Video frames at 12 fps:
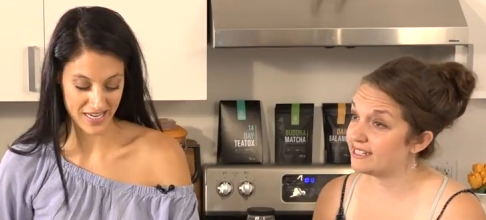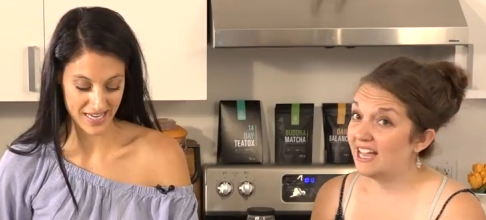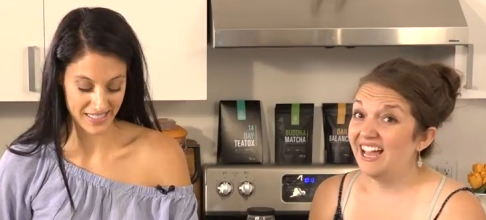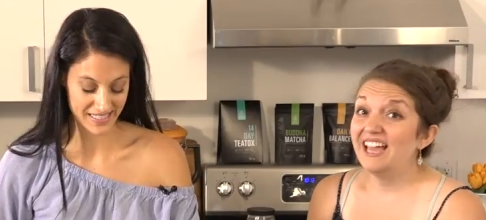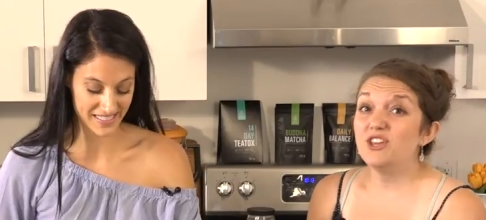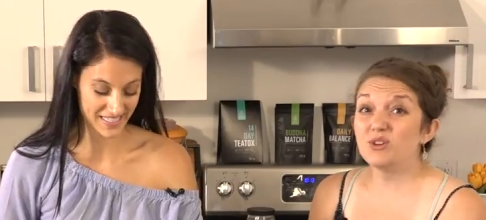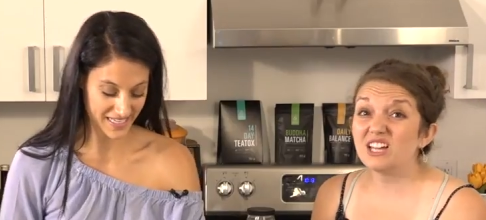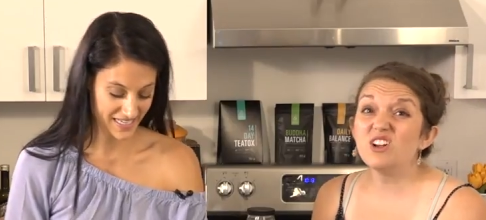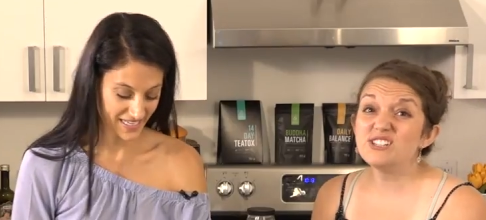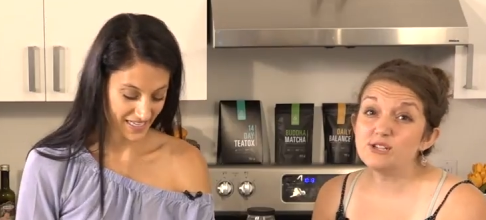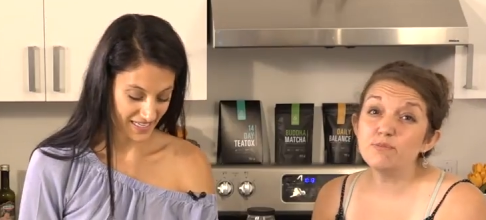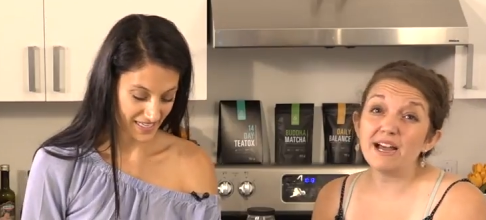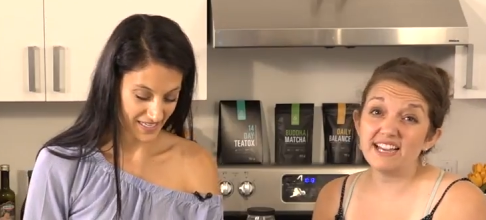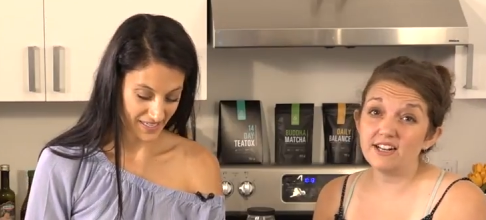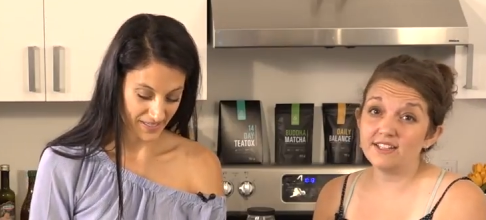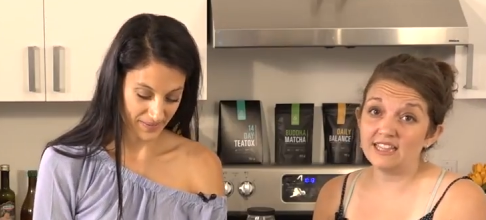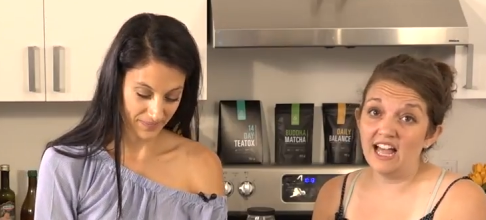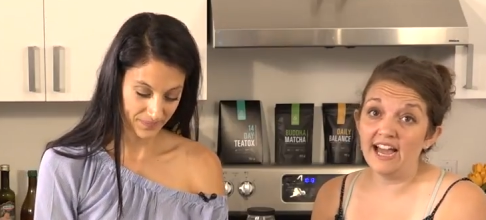Speaker 1: yeast. You can also buy it
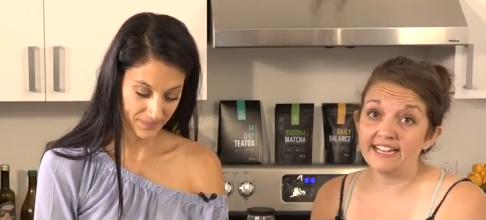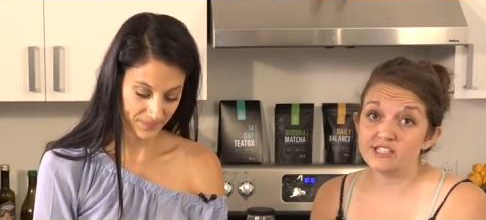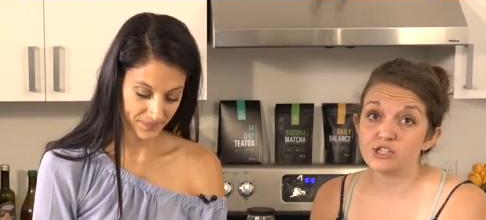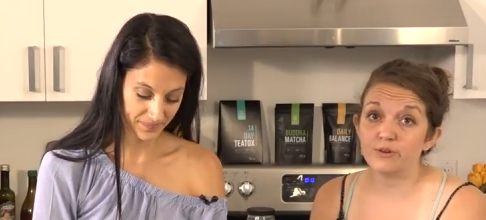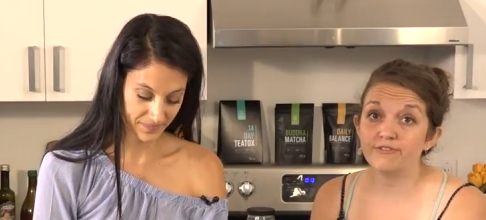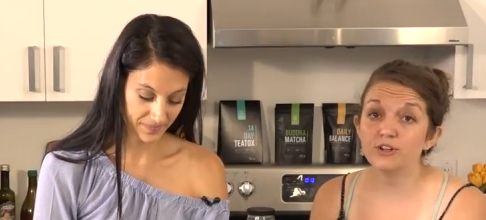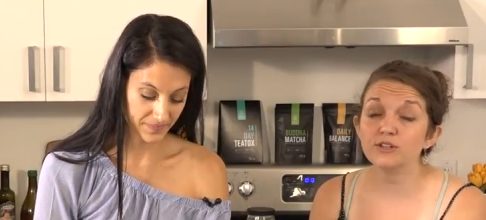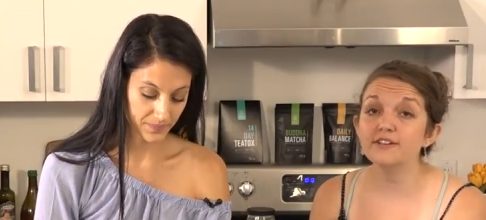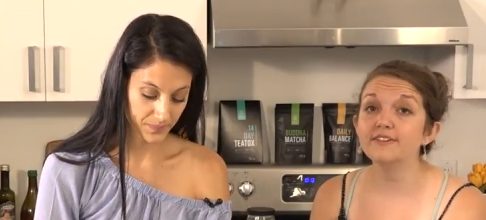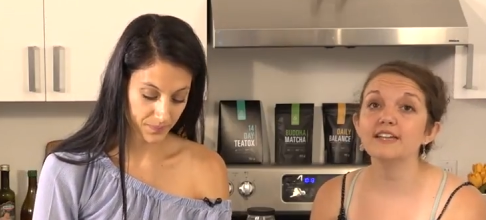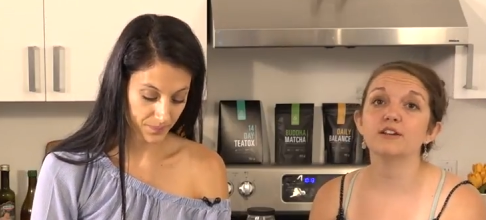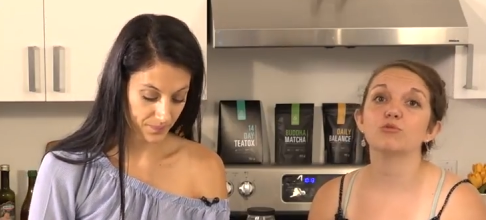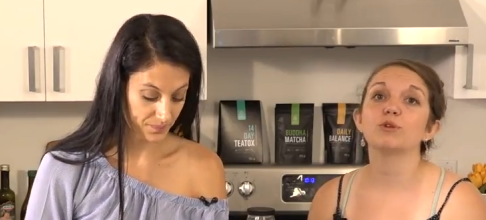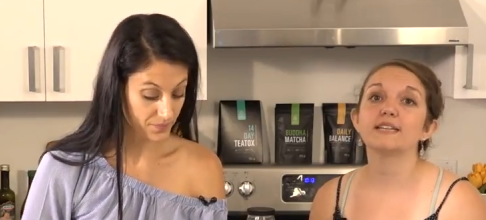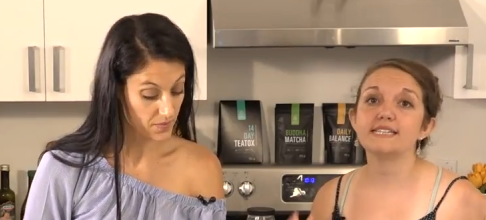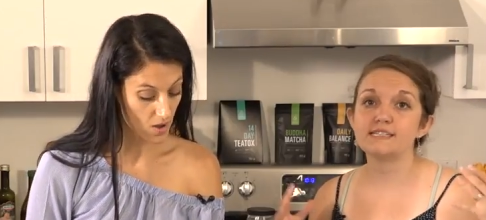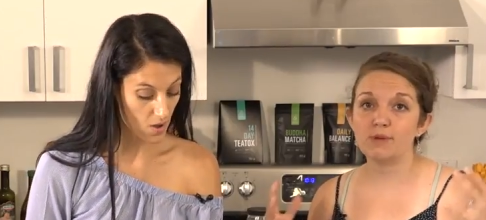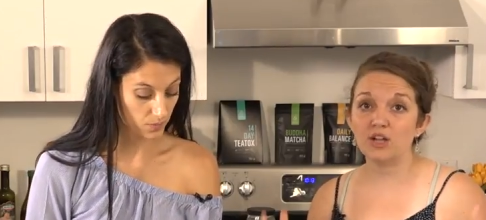online. So if you're living in a
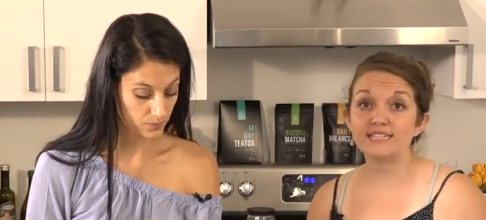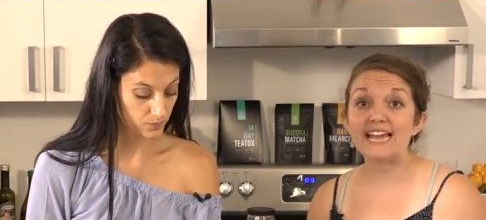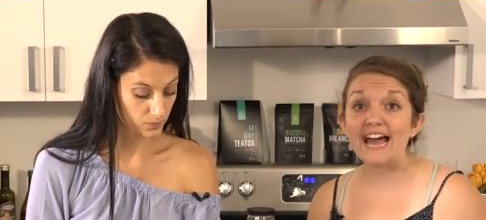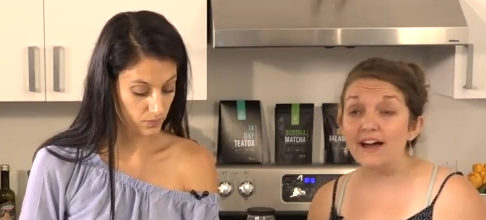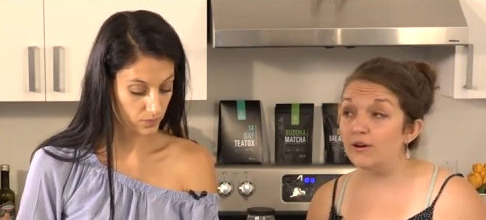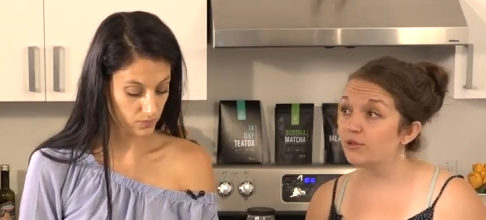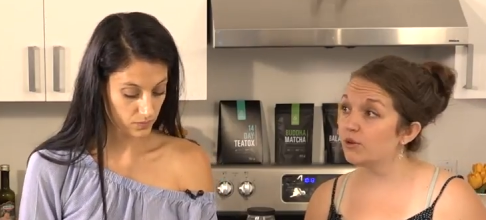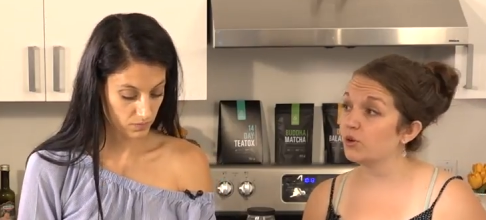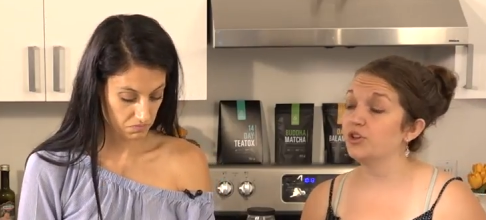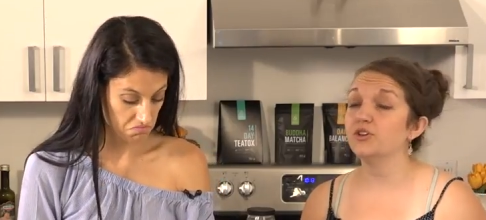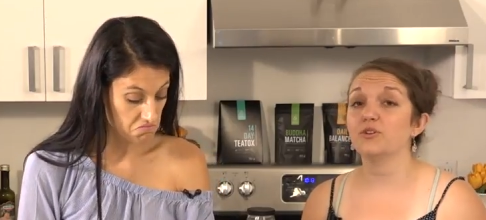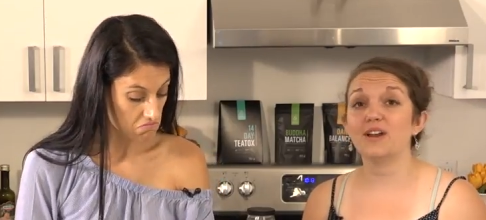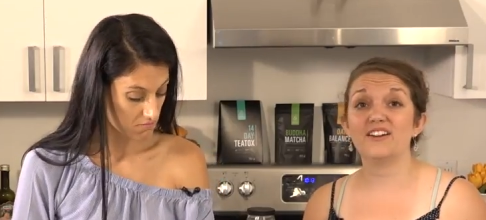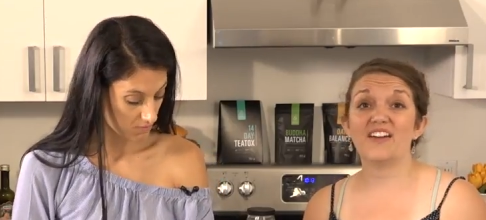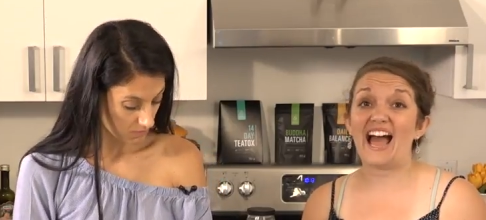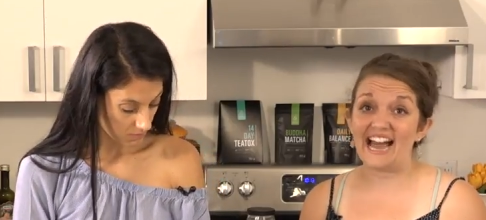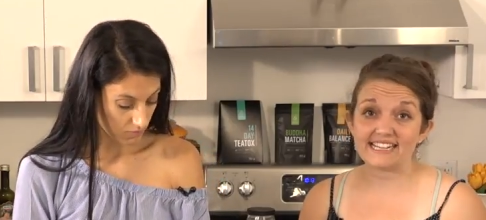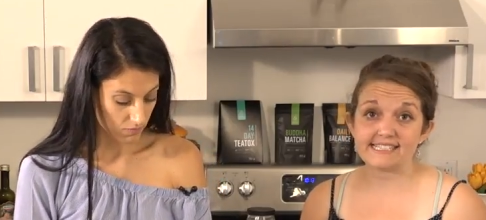really oh. small oh. town or you don't have
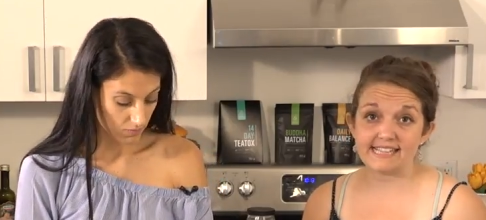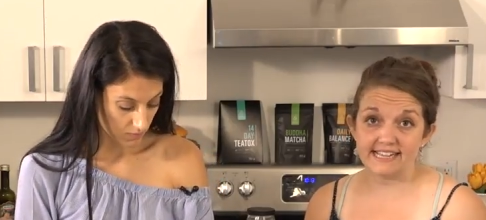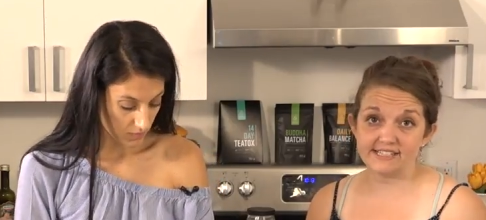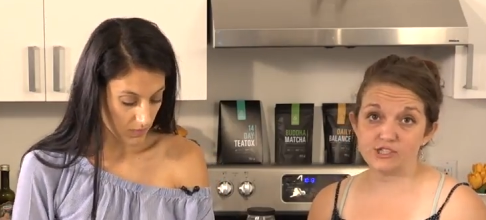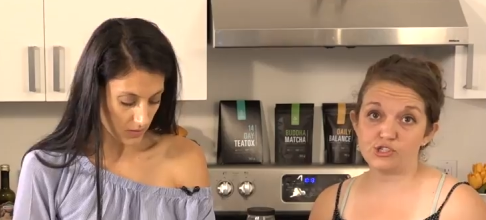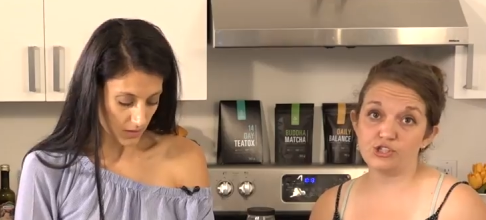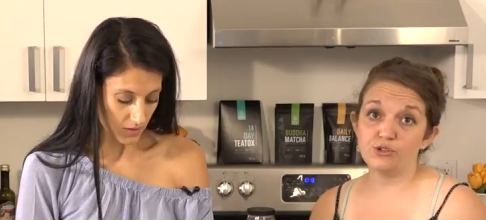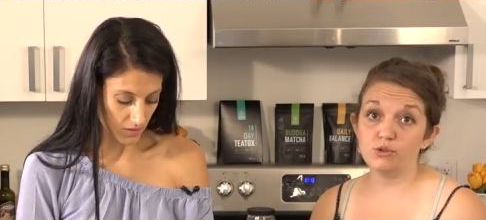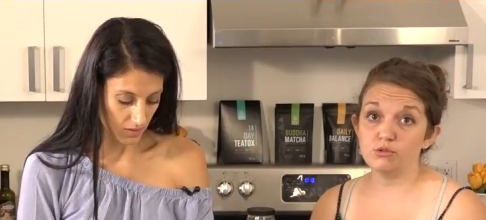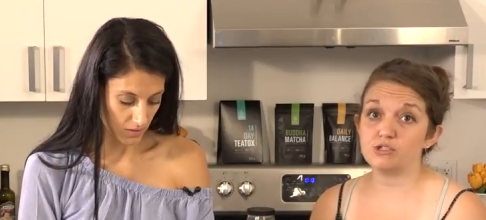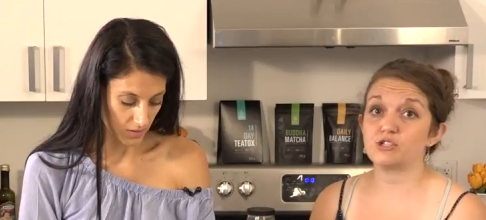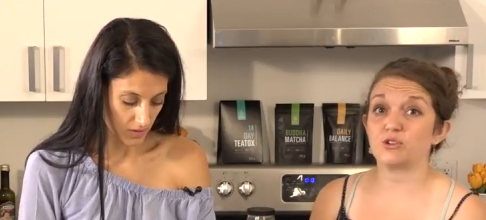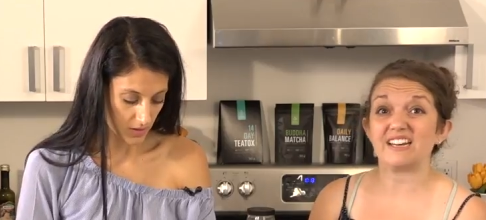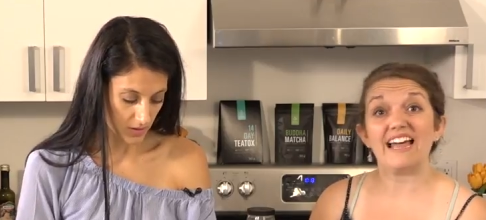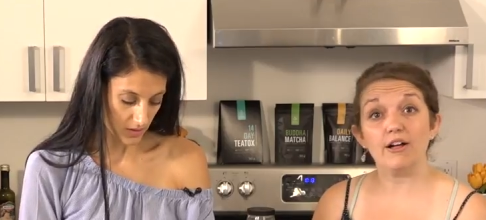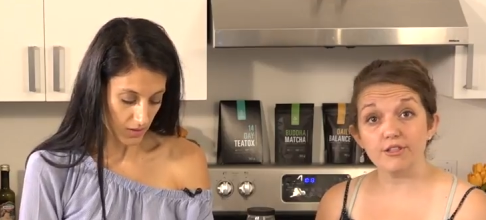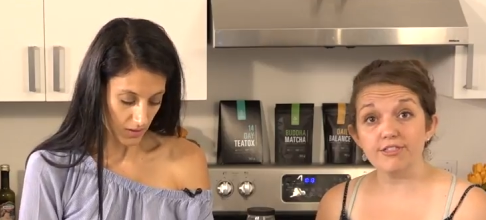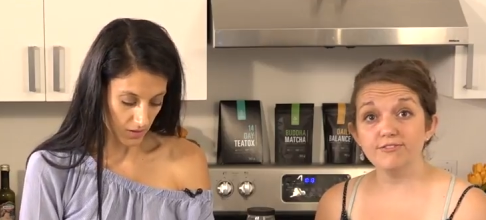access to certain
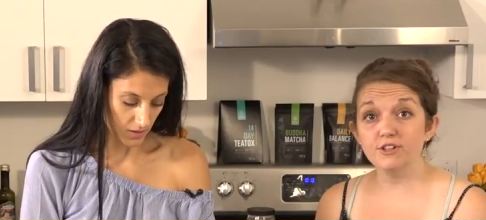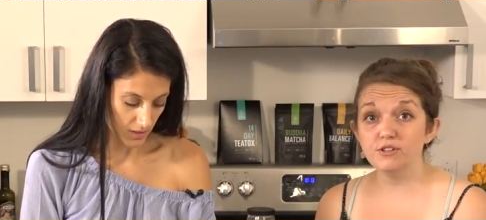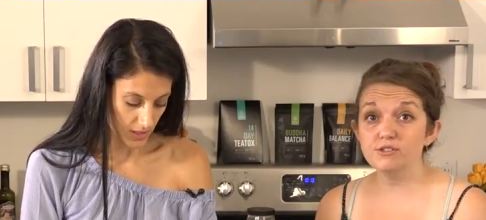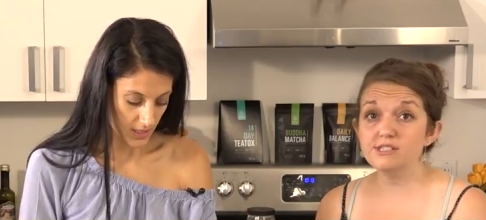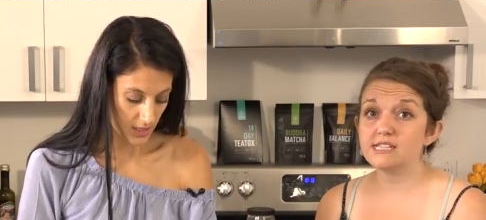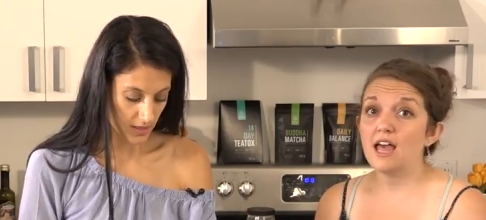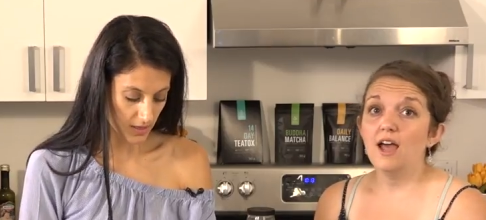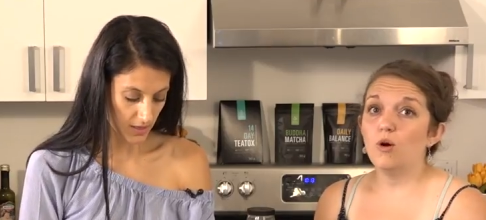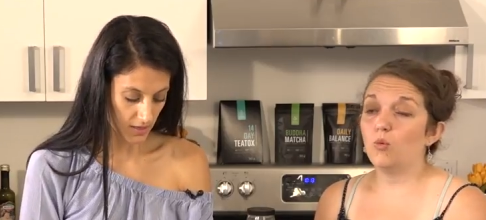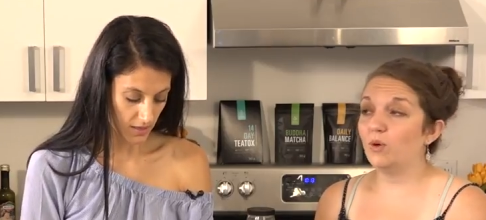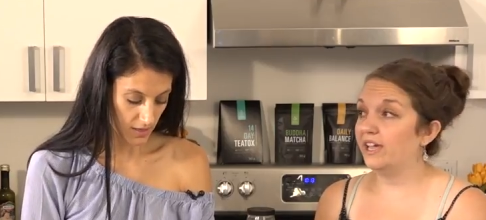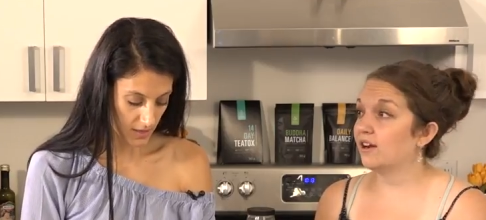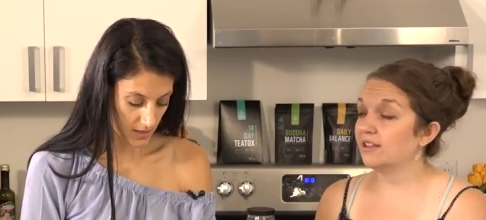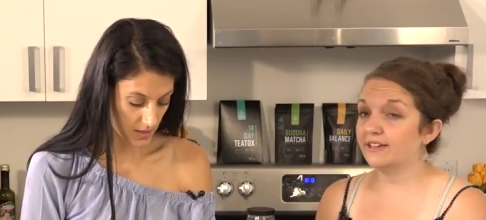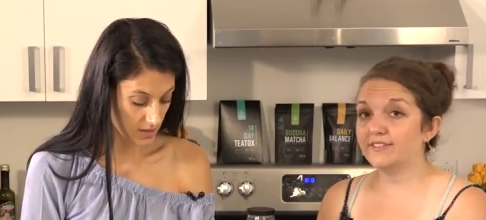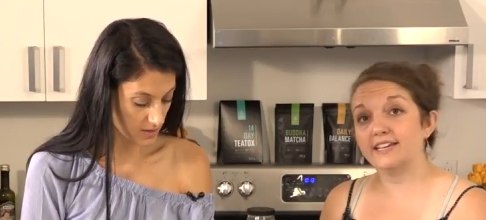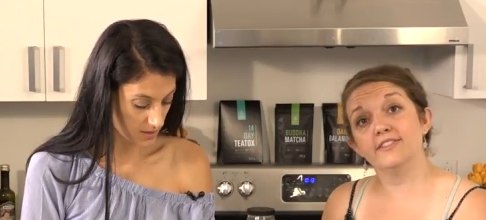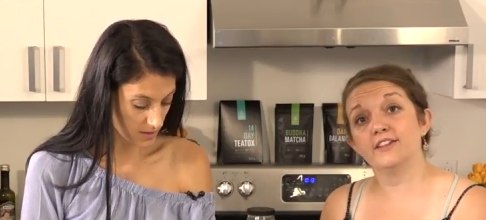health foods, we are
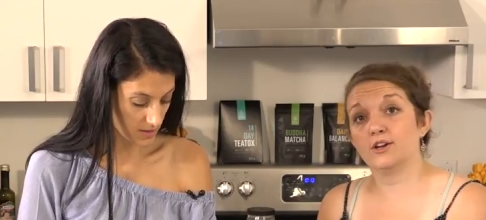living in the